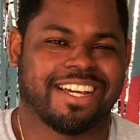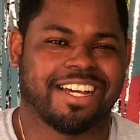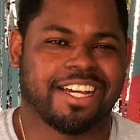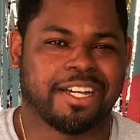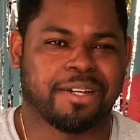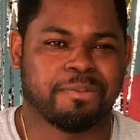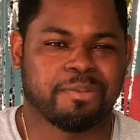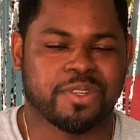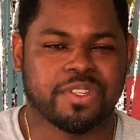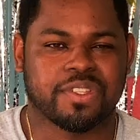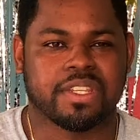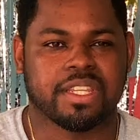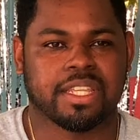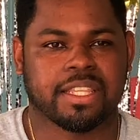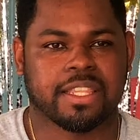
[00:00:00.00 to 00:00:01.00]
I'm just
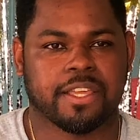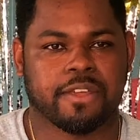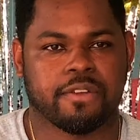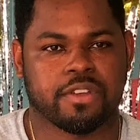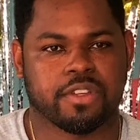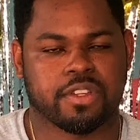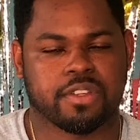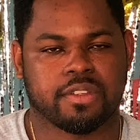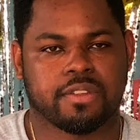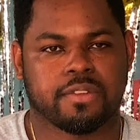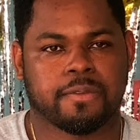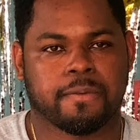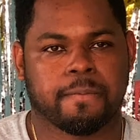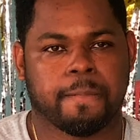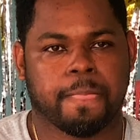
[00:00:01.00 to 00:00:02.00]
sitting there and just
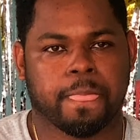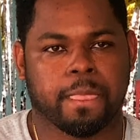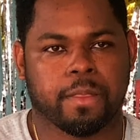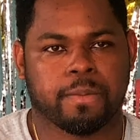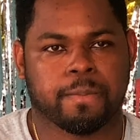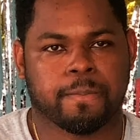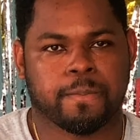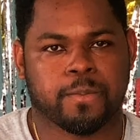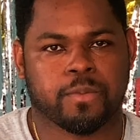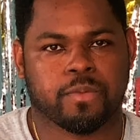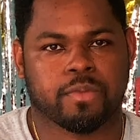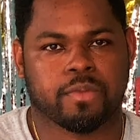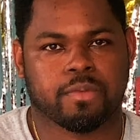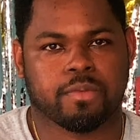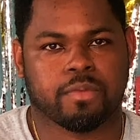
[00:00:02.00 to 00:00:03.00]

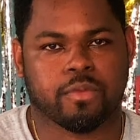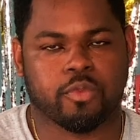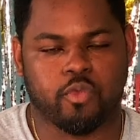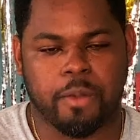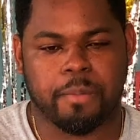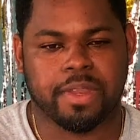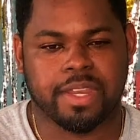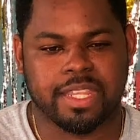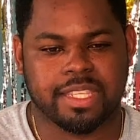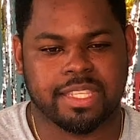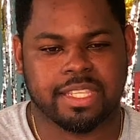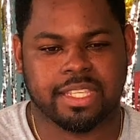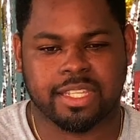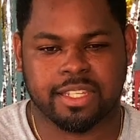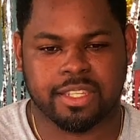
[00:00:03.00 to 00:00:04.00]

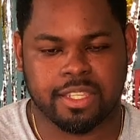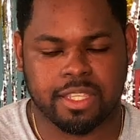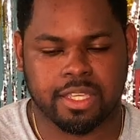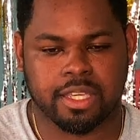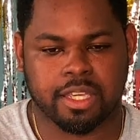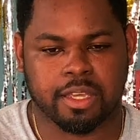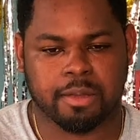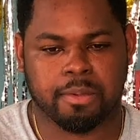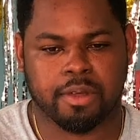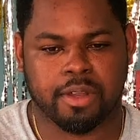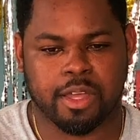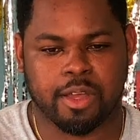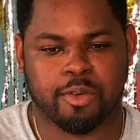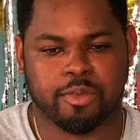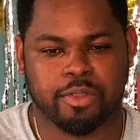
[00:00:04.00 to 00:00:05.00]
reminiscing and thinking about
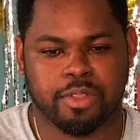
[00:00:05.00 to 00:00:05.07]
how